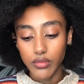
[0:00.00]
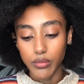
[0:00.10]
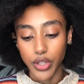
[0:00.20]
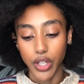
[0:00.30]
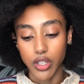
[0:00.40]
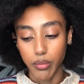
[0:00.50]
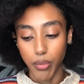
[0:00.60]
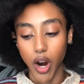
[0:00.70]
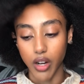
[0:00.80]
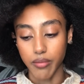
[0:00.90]
but there's a
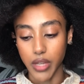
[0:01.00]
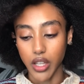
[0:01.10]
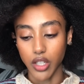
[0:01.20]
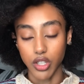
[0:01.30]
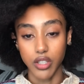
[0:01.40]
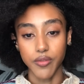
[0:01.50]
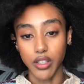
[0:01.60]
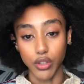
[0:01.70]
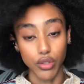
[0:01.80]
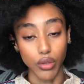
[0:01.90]
part of me that just
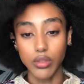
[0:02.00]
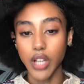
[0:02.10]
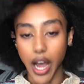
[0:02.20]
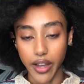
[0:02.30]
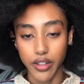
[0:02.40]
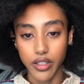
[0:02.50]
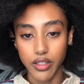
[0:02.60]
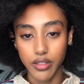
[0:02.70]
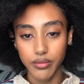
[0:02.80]
feels so tired.